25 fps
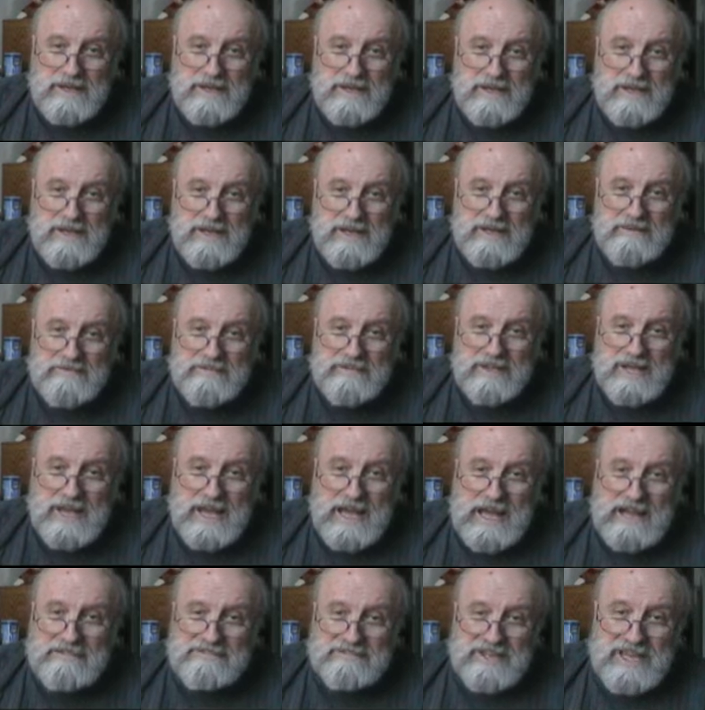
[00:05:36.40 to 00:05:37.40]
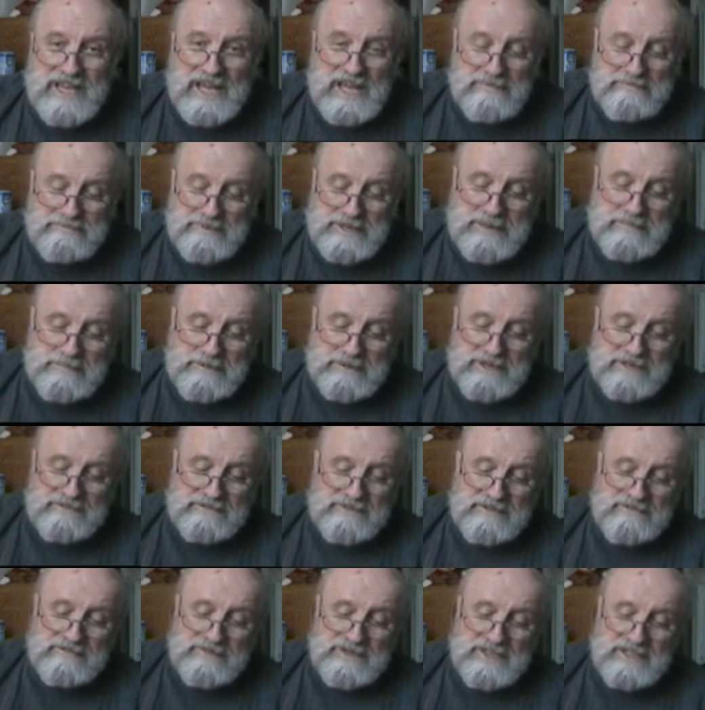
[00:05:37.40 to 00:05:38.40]
And if the Afghan people, if
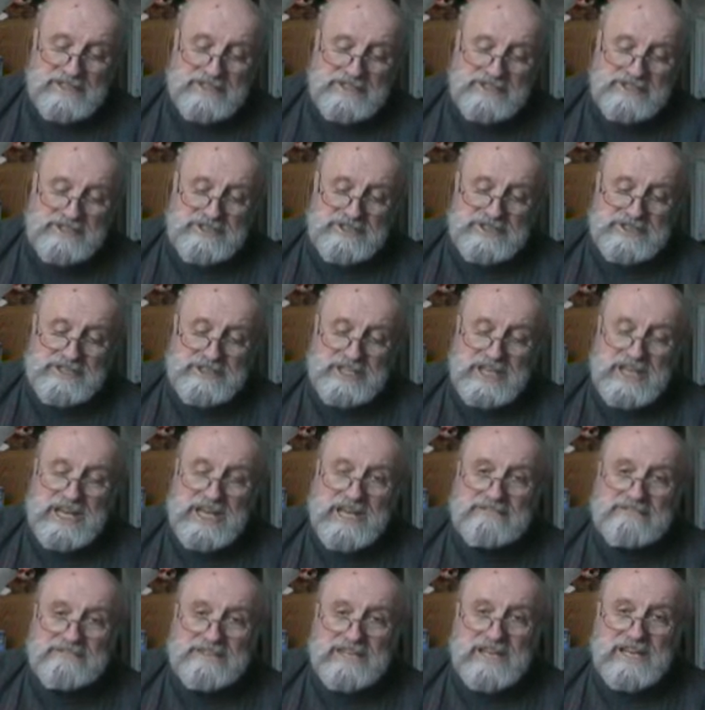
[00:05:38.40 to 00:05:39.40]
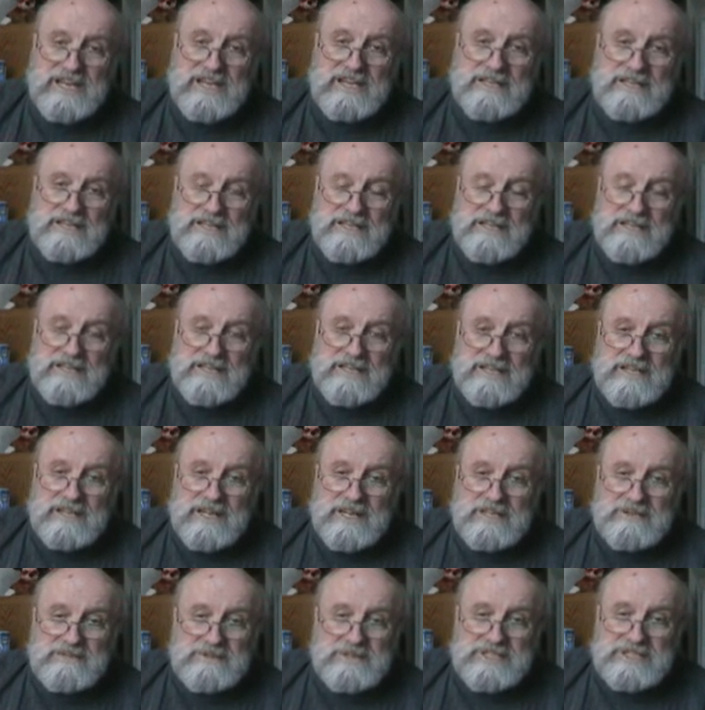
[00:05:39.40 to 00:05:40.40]
the villagers in the Afghan
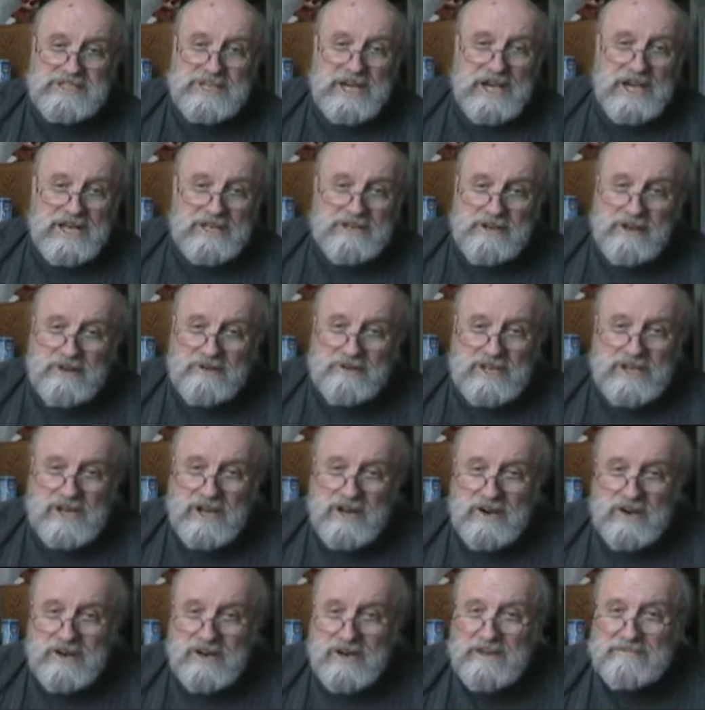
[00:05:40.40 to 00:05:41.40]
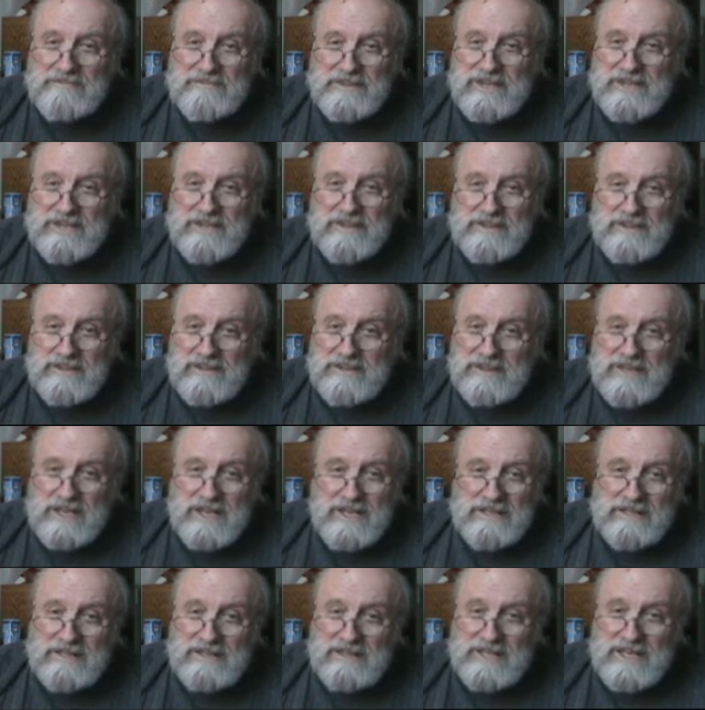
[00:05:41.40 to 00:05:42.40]
countryside don't care enough either,
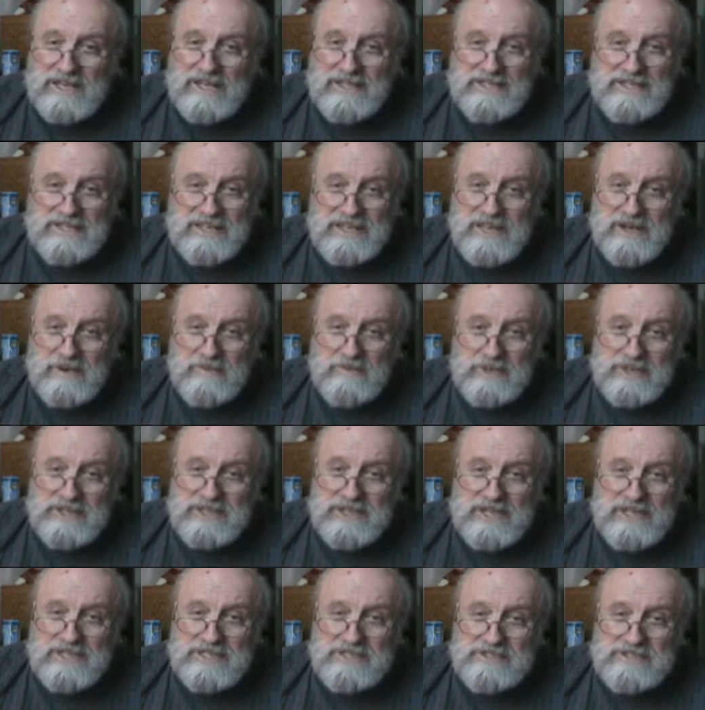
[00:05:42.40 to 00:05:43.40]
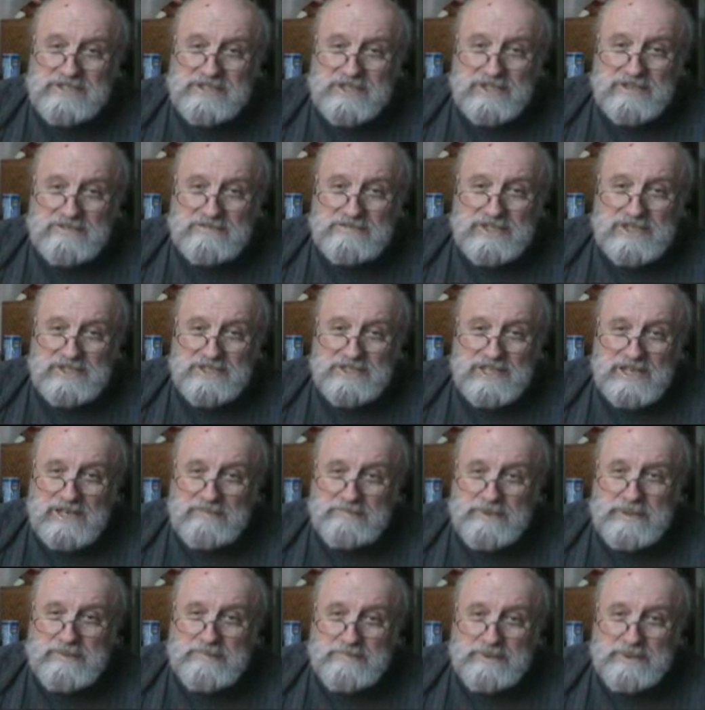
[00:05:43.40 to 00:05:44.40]
then they get what they deserve, just like
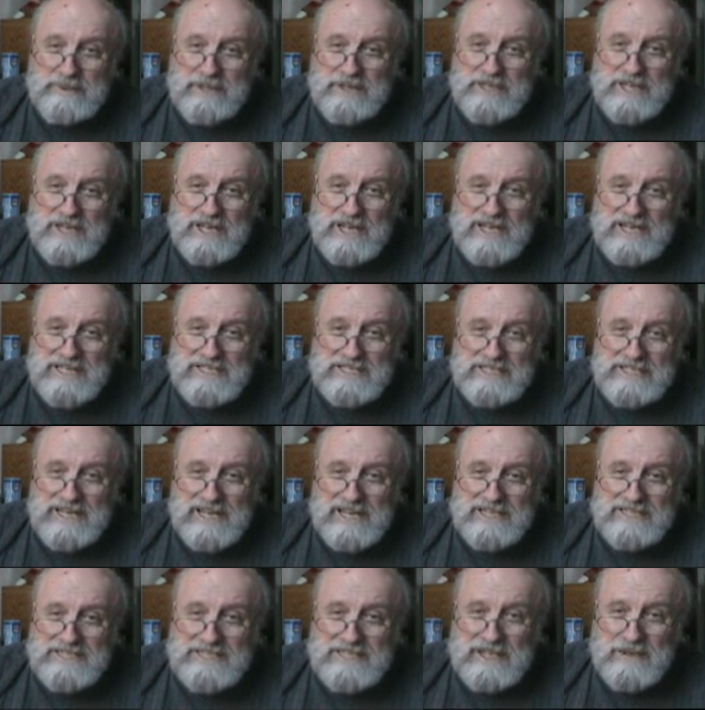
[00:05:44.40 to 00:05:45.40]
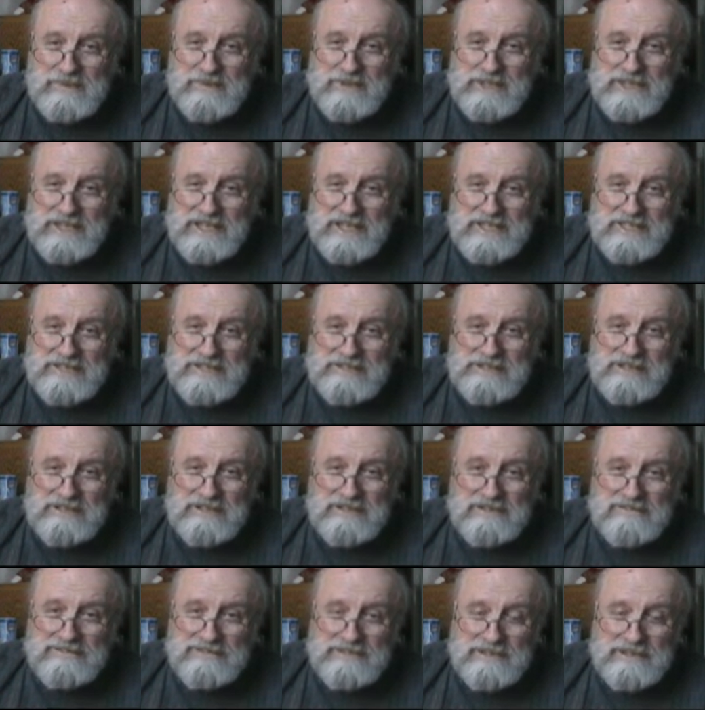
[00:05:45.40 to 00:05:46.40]
people in the United States get what they
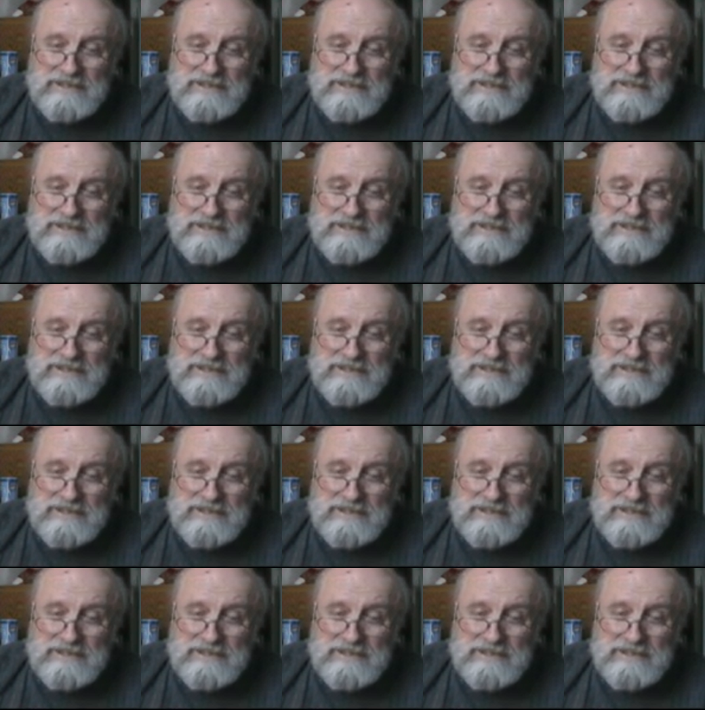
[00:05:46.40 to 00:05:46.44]
deserve.